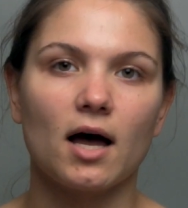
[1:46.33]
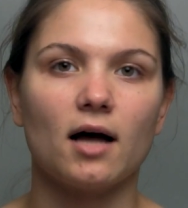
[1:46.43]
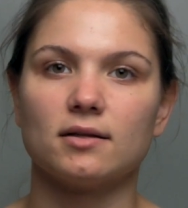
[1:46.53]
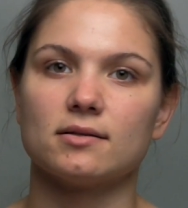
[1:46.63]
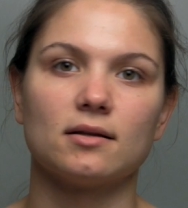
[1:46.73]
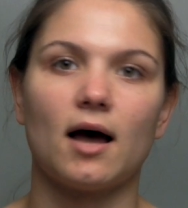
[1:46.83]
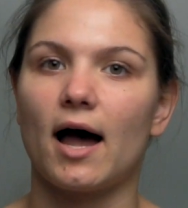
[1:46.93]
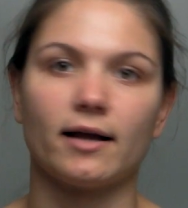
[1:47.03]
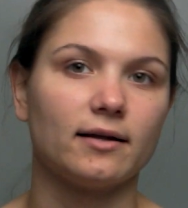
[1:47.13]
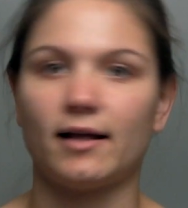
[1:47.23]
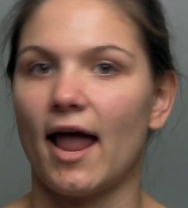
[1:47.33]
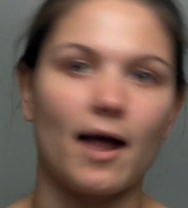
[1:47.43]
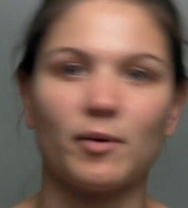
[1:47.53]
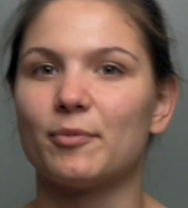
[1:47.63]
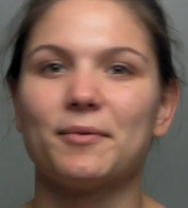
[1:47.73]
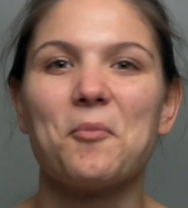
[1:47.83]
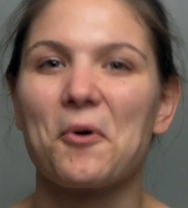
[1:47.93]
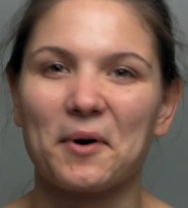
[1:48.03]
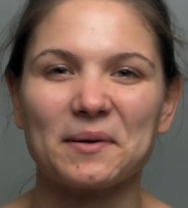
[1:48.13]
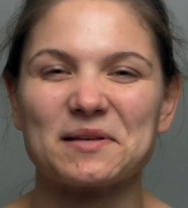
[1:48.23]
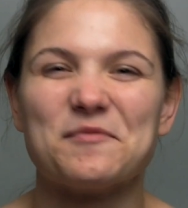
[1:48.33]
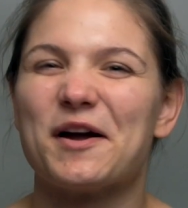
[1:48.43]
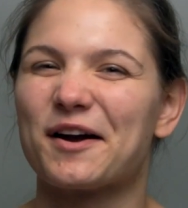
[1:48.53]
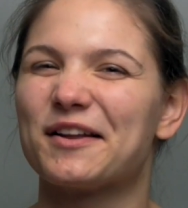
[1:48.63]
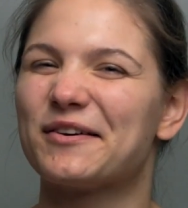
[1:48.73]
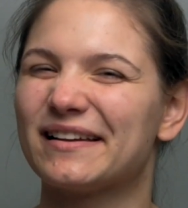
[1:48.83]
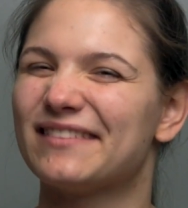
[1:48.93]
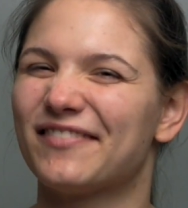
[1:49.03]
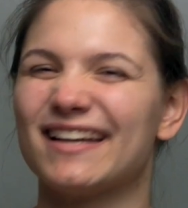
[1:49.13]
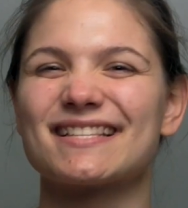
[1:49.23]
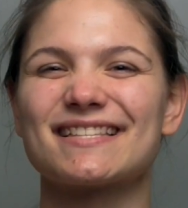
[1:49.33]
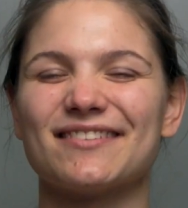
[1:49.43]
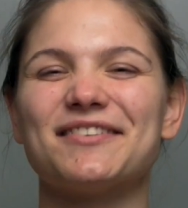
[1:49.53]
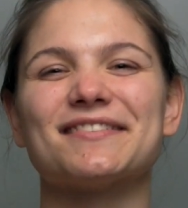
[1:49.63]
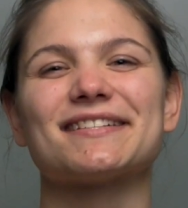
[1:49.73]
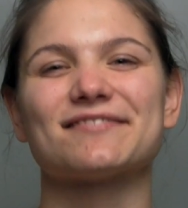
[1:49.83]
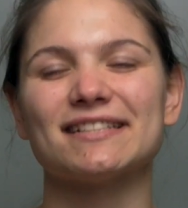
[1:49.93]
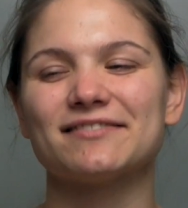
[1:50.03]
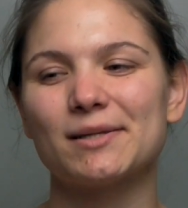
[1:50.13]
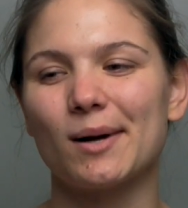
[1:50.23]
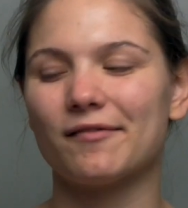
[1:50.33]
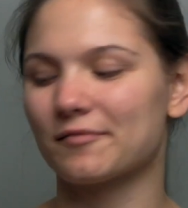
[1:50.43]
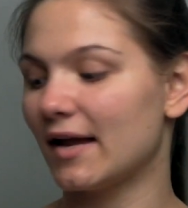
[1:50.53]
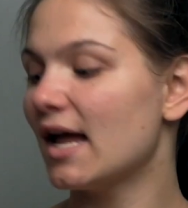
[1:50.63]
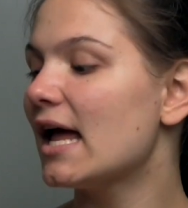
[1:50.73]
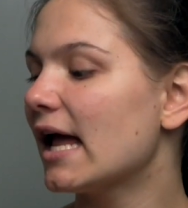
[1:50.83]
And I can't be putting more oils on my already oily face, so it works really, really well for me.